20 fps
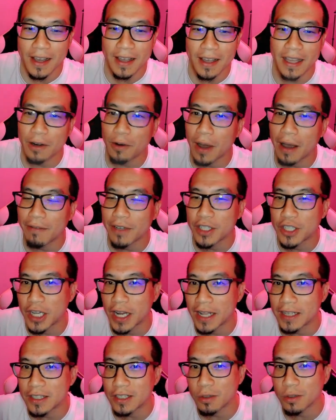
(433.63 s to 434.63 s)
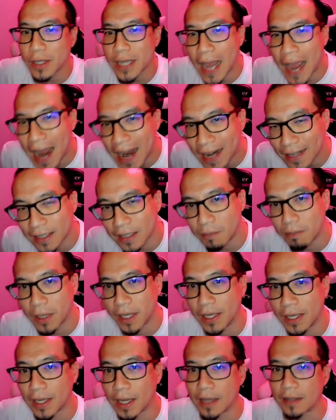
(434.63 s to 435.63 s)
They don't have a chance to react in
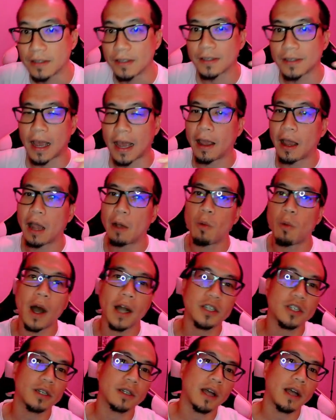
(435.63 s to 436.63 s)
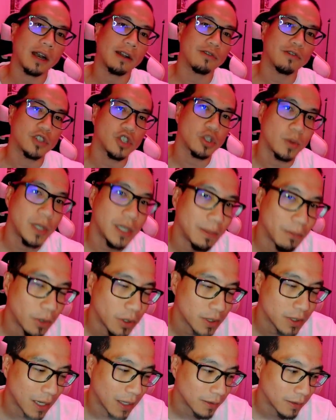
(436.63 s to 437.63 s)
many cases. I watch a lot of
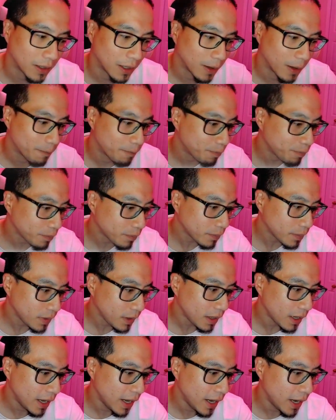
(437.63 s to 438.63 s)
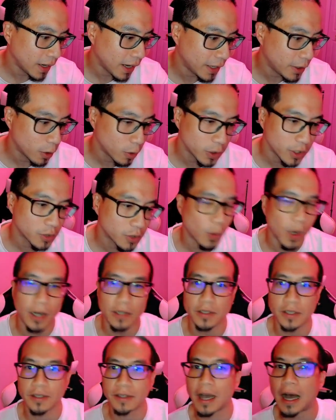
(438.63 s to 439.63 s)
streamers out there. And I don't just
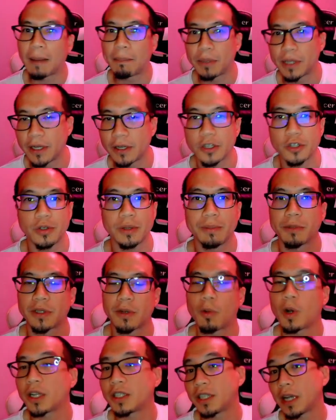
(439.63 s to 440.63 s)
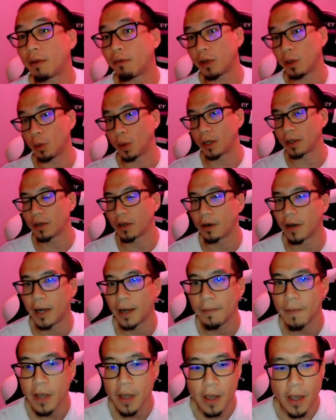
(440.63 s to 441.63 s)
watch the top player streamers. I watch everyone, all
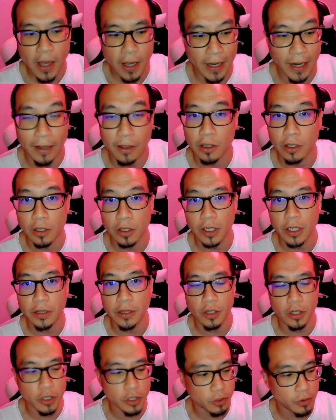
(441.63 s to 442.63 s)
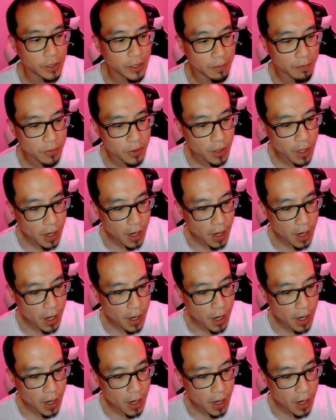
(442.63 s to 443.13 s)
right? And I lurk in their streams.